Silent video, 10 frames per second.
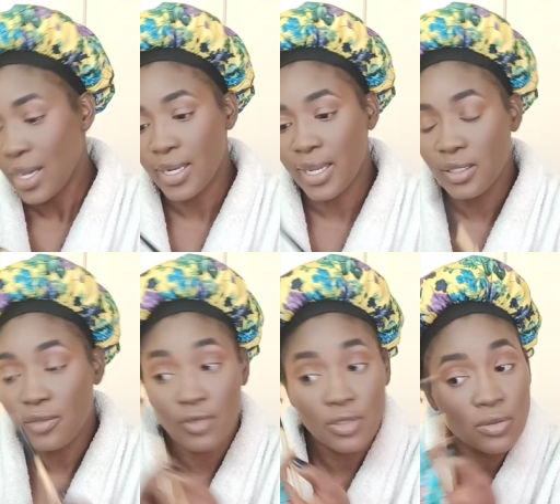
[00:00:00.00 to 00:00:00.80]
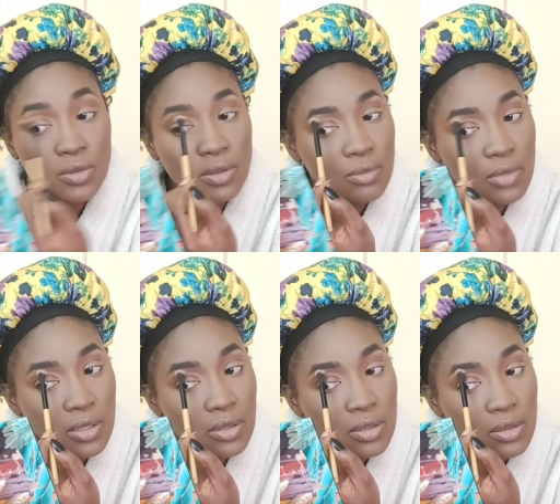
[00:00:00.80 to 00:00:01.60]
And I didn't even use
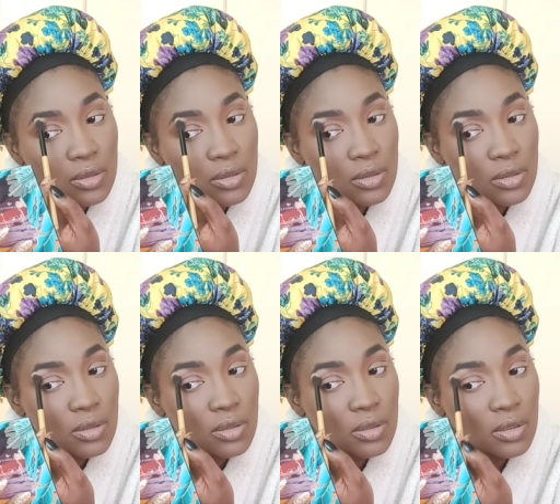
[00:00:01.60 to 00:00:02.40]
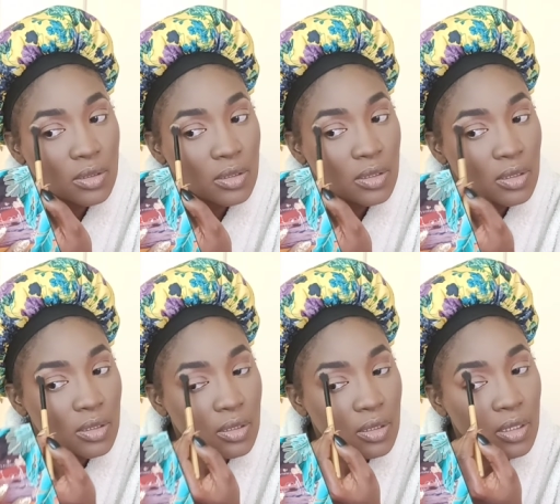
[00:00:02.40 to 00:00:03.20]
much.
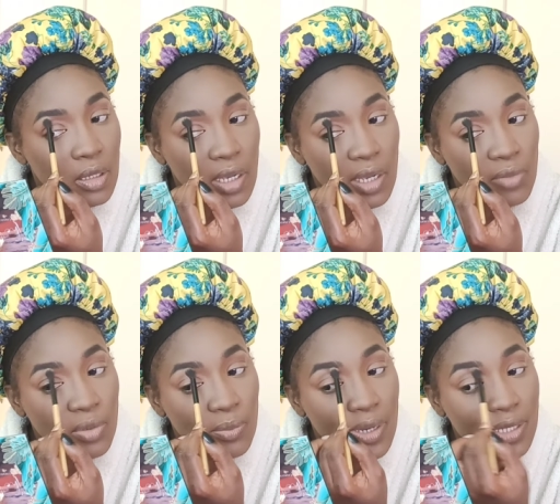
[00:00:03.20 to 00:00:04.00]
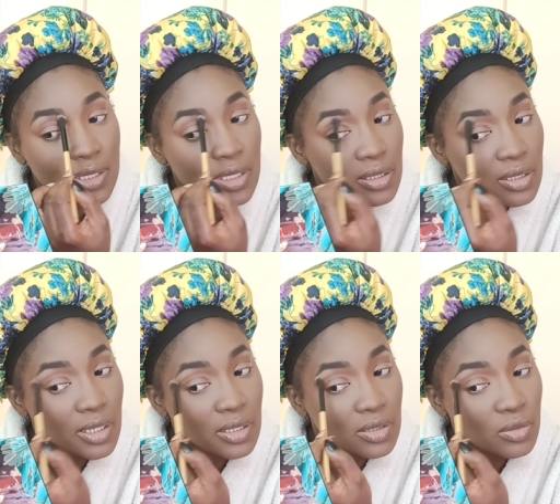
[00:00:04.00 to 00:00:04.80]
I am pattern
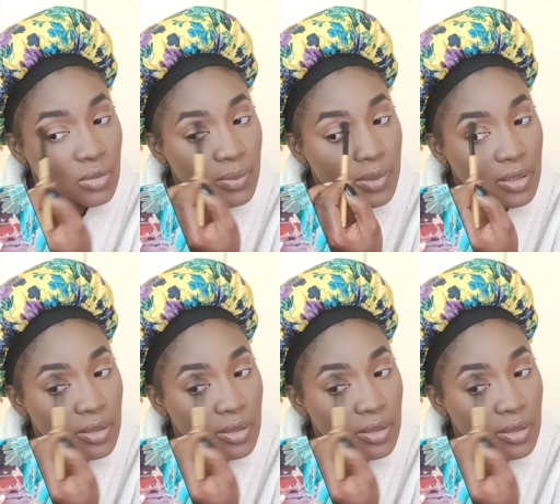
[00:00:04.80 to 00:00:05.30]
and sweep